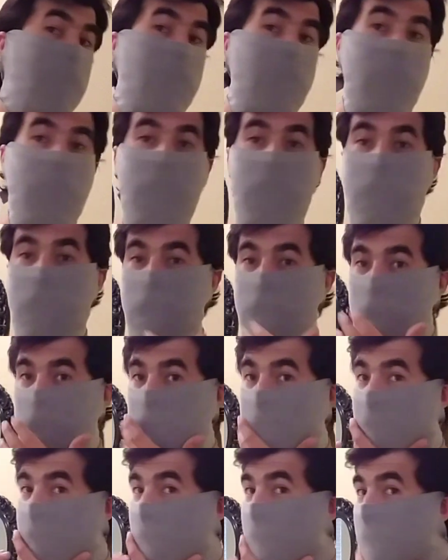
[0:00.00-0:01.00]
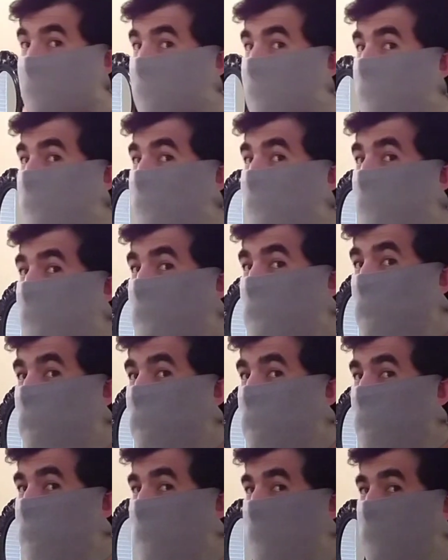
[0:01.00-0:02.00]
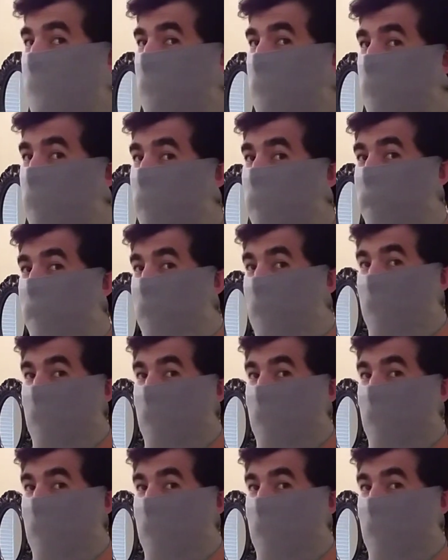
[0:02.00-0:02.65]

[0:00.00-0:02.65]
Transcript: and yeah, I don't look like a goof